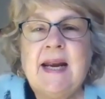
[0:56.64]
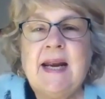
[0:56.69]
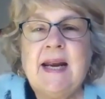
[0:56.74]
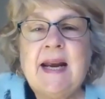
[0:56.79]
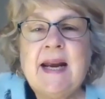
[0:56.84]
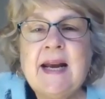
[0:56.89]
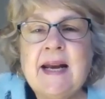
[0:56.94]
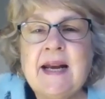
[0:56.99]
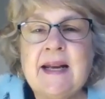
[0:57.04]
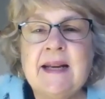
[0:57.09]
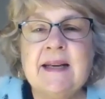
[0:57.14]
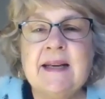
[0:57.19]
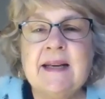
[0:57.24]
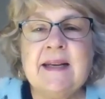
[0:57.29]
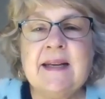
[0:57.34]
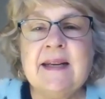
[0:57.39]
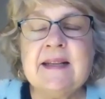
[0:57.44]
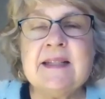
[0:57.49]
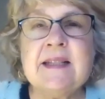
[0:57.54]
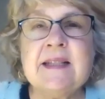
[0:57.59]

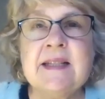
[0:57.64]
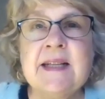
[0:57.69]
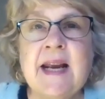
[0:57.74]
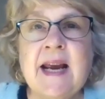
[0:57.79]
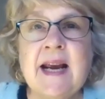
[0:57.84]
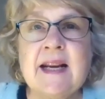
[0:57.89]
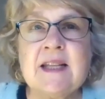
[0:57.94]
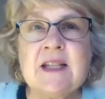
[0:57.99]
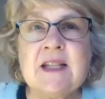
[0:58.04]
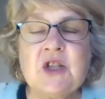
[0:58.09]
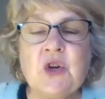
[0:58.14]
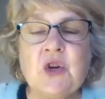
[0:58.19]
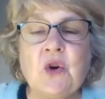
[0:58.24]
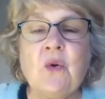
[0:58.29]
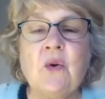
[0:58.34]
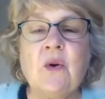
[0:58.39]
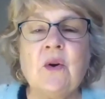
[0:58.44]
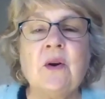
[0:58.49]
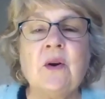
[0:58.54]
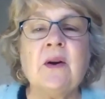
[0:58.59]
And is next
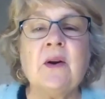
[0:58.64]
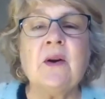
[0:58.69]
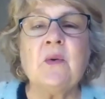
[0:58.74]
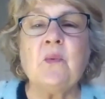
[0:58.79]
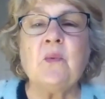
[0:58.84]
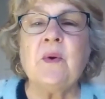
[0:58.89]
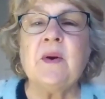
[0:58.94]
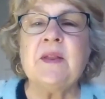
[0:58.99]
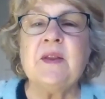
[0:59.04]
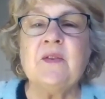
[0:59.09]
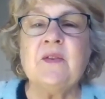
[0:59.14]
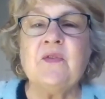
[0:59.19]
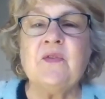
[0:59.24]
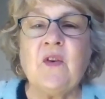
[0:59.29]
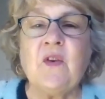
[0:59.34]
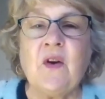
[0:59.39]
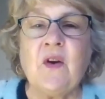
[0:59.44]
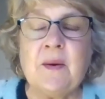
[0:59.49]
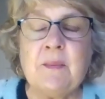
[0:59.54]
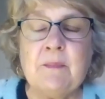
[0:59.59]
door where the
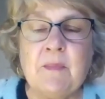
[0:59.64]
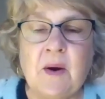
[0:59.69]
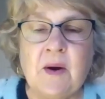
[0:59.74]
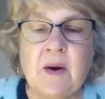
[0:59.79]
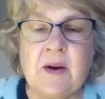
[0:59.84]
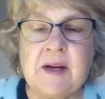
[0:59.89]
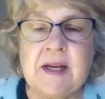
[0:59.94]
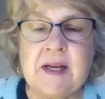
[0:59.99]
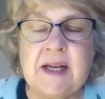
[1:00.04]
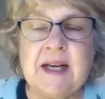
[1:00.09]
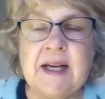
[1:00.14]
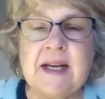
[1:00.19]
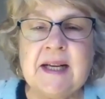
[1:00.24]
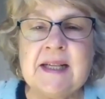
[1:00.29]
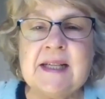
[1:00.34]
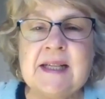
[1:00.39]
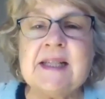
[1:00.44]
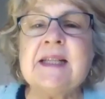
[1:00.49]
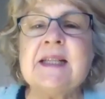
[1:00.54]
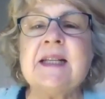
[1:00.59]
farm market
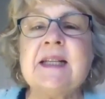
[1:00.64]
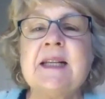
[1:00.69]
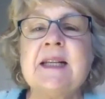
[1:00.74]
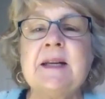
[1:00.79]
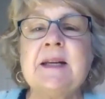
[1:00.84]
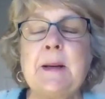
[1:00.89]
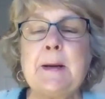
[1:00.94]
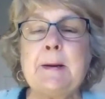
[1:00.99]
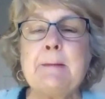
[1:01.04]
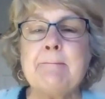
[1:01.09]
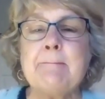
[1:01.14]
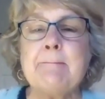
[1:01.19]
is?